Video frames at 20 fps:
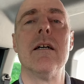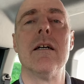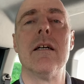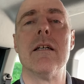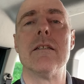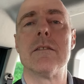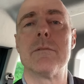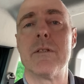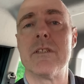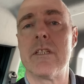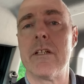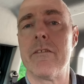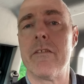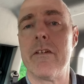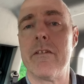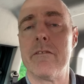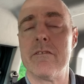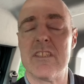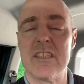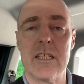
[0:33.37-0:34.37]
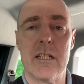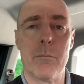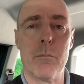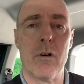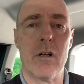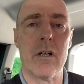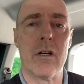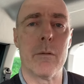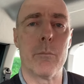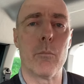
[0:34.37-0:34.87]
especially if you've seen
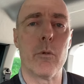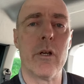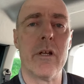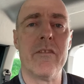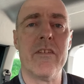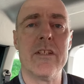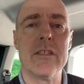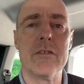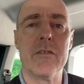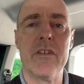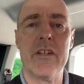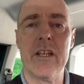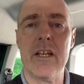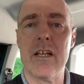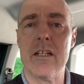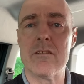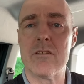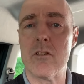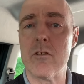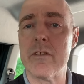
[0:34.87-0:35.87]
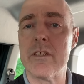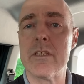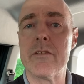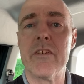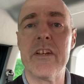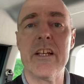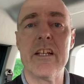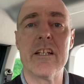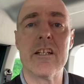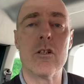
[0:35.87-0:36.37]
my previous videos on this
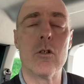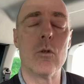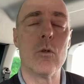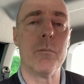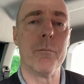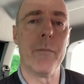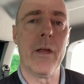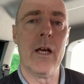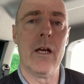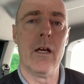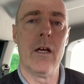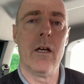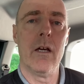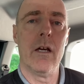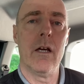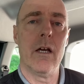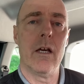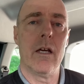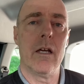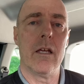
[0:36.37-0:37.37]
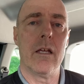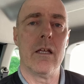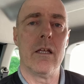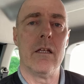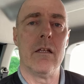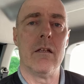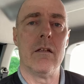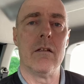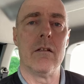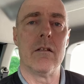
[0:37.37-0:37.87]
vehicle,
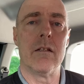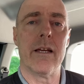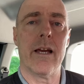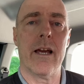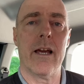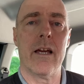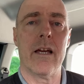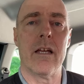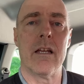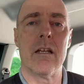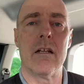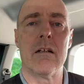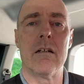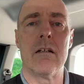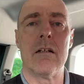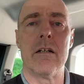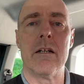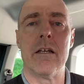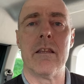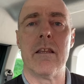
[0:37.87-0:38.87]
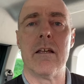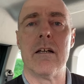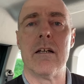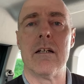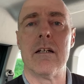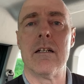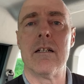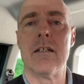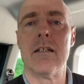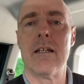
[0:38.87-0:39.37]
you can either
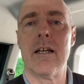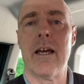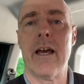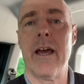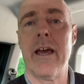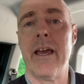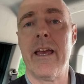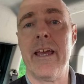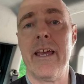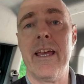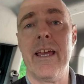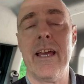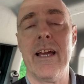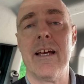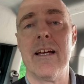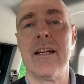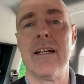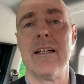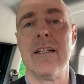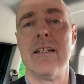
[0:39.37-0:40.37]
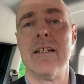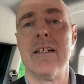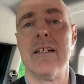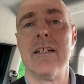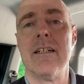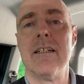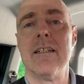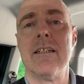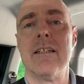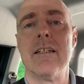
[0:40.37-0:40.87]
A,
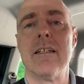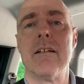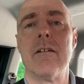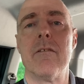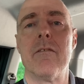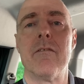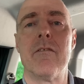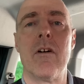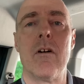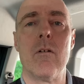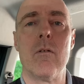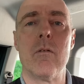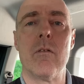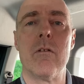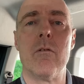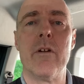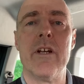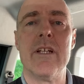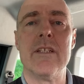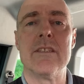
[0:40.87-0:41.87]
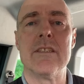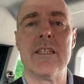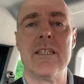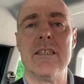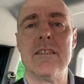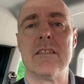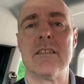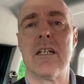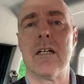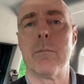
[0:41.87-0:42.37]
fold the rear
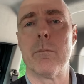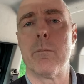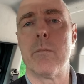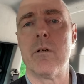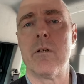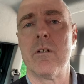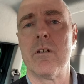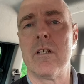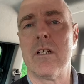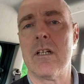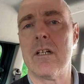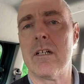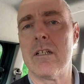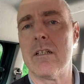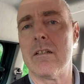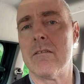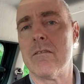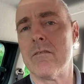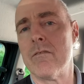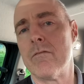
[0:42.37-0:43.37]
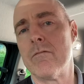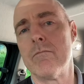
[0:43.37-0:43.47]
seats up kind of